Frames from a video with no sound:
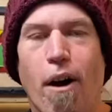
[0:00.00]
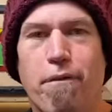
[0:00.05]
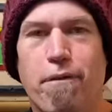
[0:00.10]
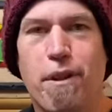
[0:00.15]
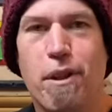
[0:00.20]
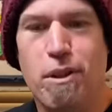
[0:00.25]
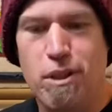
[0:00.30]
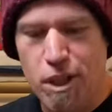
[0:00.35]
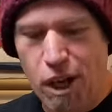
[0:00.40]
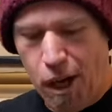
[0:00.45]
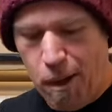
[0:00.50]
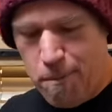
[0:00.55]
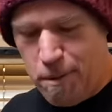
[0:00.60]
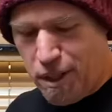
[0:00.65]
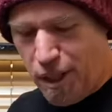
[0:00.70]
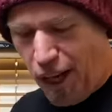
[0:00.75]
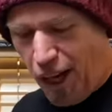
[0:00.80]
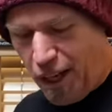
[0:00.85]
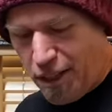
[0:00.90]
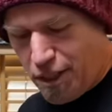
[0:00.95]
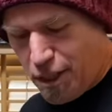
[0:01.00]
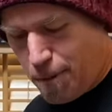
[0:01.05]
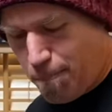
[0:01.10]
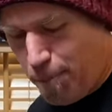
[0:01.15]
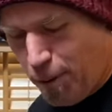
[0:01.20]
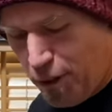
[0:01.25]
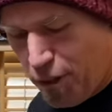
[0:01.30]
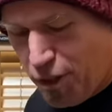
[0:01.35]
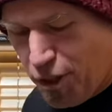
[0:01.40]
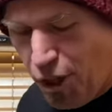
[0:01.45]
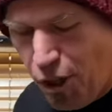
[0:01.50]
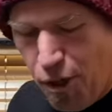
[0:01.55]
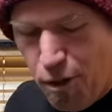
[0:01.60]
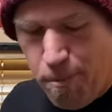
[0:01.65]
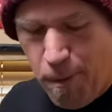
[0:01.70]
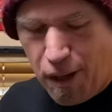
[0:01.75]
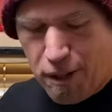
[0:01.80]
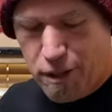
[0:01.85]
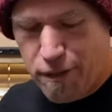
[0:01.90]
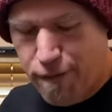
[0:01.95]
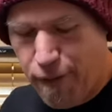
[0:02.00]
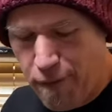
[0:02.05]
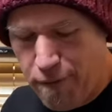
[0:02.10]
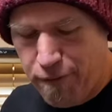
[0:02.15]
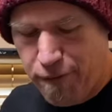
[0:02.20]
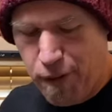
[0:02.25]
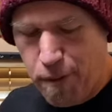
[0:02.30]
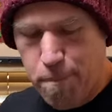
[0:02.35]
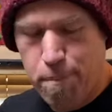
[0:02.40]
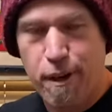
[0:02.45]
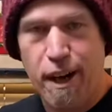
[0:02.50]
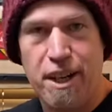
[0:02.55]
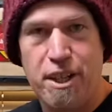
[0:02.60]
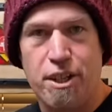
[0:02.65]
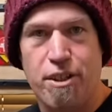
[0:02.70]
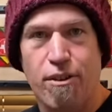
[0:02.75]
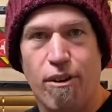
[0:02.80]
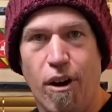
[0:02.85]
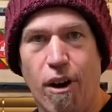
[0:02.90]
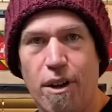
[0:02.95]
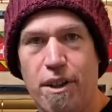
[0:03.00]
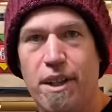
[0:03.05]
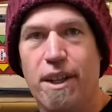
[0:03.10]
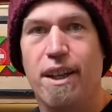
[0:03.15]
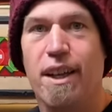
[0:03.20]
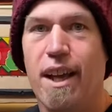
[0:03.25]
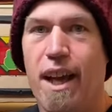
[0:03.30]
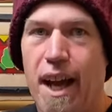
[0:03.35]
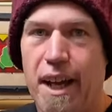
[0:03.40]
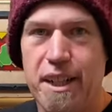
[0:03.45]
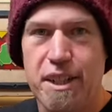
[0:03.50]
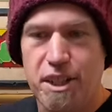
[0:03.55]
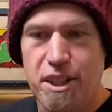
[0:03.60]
a few times that I just put too much front foot pressure on and it